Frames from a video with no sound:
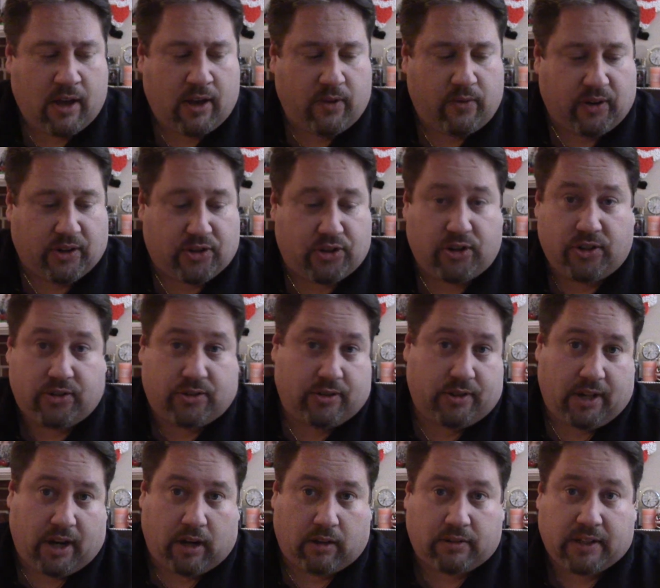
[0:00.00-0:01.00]
which is,
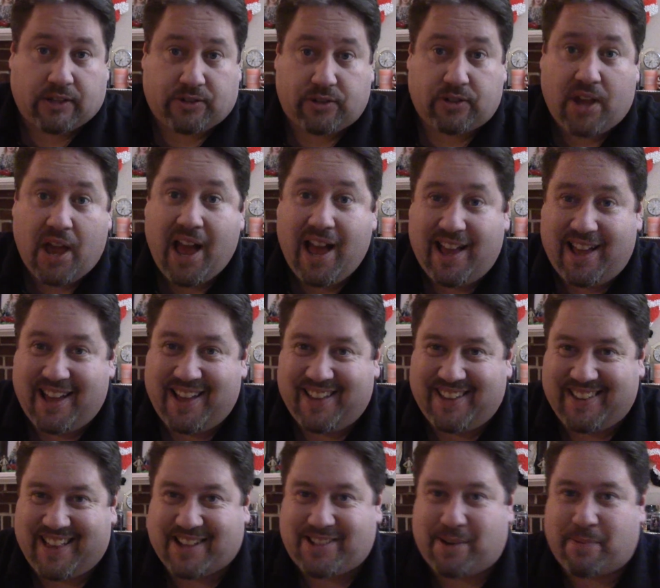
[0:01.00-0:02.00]
that's
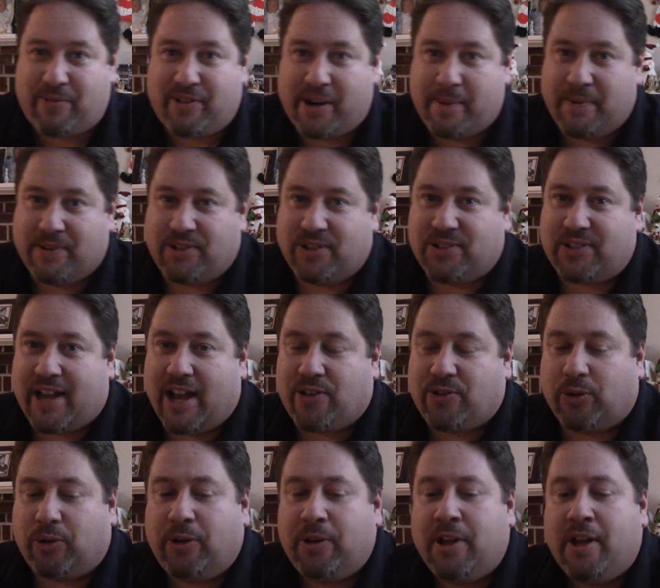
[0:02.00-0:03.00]
that's a pretty busy
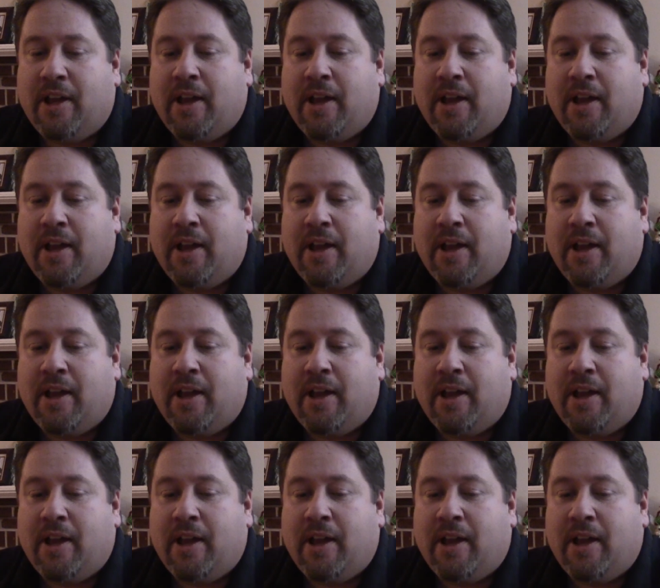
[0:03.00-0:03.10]
schedule.